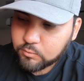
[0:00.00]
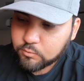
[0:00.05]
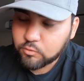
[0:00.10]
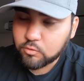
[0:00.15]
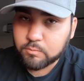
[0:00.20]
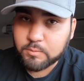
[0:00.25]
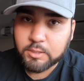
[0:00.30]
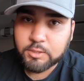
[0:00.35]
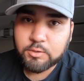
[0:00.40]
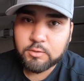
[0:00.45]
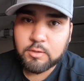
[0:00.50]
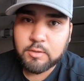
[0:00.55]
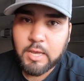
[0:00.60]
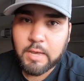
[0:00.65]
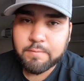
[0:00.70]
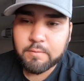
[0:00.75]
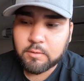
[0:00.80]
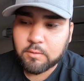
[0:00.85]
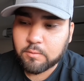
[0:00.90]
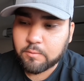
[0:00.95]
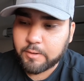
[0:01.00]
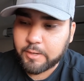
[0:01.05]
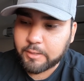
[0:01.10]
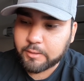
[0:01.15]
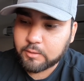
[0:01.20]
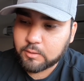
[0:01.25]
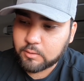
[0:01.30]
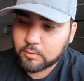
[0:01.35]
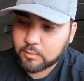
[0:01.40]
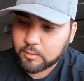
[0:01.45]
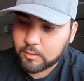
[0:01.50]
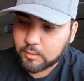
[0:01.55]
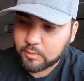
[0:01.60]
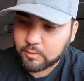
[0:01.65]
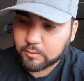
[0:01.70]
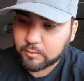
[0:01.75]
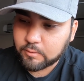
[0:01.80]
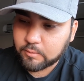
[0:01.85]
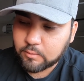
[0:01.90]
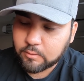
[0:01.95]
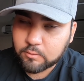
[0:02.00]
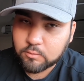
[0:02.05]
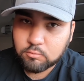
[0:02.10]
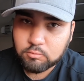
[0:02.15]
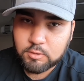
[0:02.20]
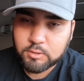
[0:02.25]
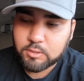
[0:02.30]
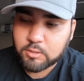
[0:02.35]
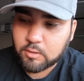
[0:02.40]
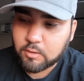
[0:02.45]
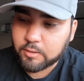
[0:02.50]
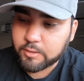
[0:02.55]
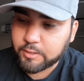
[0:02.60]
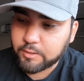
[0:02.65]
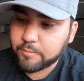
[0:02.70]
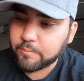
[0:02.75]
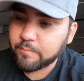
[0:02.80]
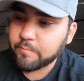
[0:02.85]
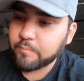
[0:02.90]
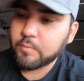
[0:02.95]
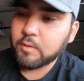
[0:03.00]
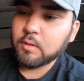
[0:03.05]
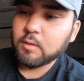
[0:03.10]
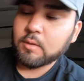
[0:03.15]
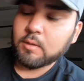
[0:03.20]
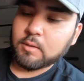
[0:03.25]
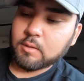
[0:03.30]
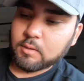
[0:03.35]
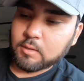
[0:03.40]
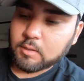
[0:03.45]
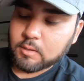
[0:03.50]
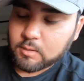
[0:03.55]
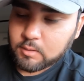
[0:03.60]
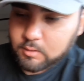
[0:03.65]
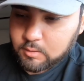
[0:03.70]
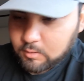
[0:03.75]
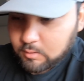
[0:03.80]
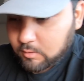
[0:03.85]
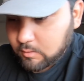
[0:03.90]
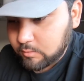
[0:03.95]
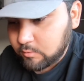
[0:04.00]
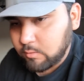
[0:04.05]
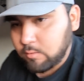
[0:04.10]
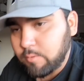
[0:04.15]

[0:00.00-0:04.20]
to make sure that you have the correct switch on here. So